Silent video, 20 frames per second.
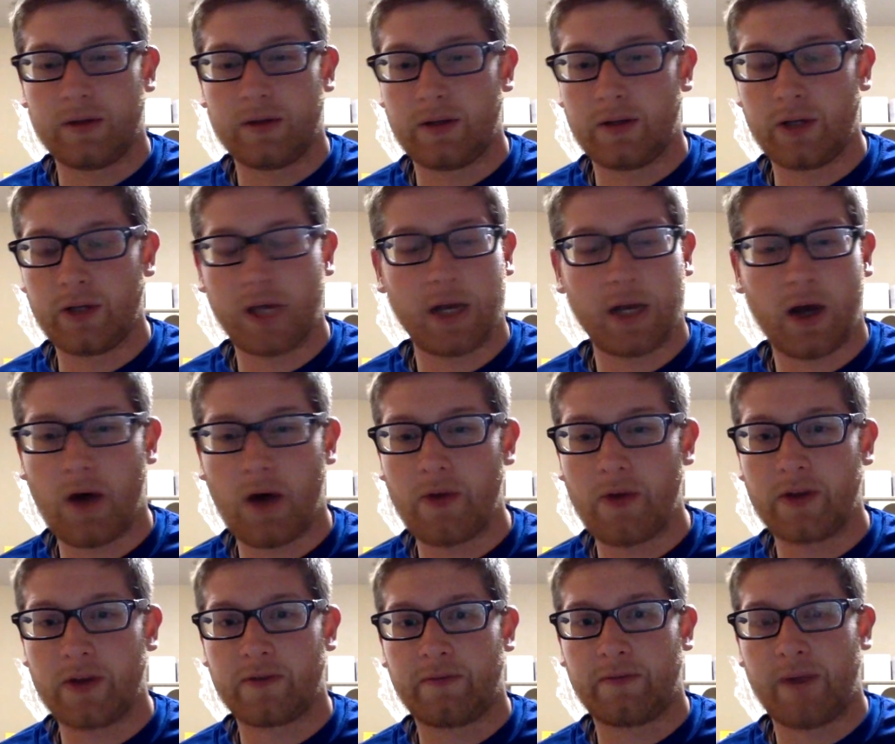you get all
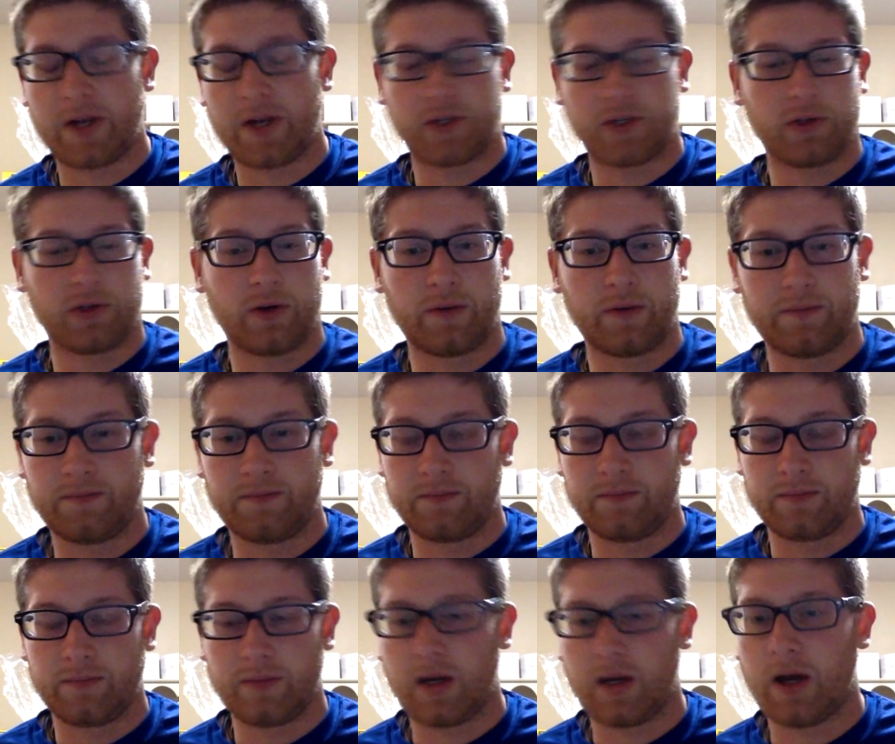these professional
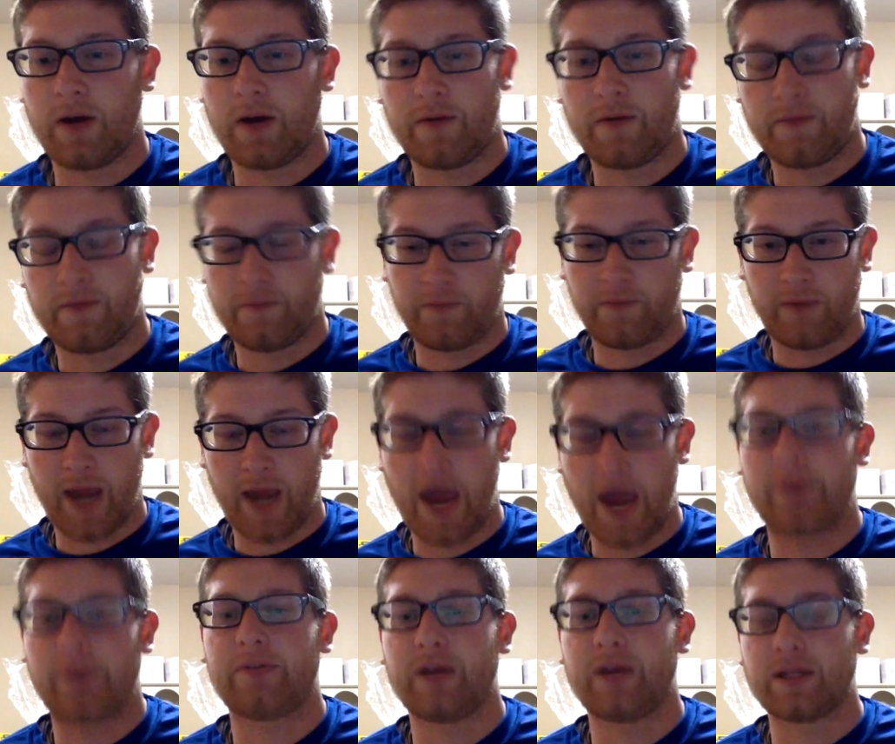
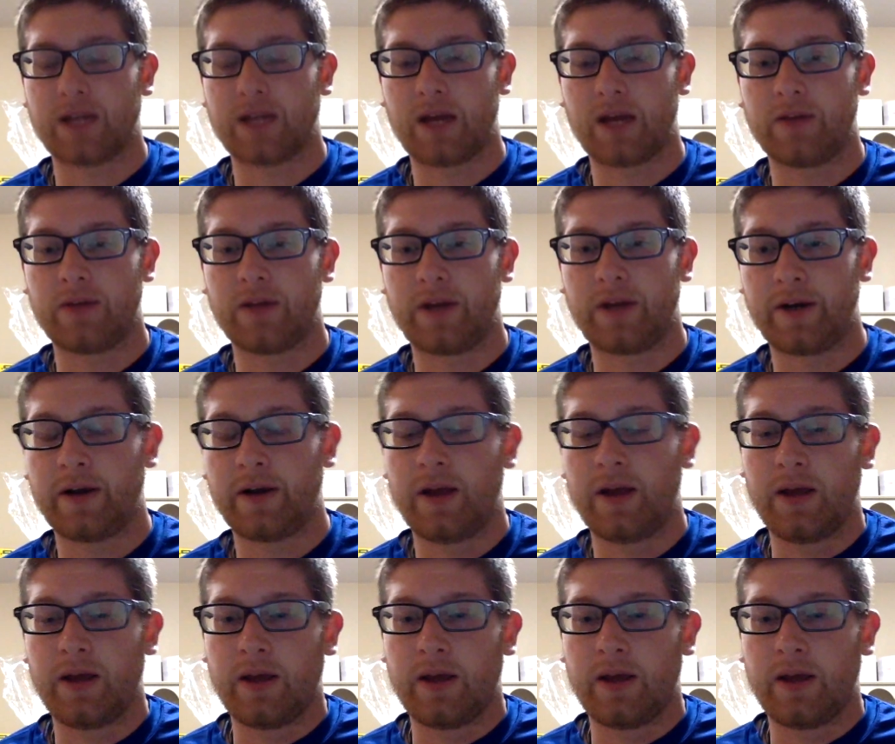athletes on there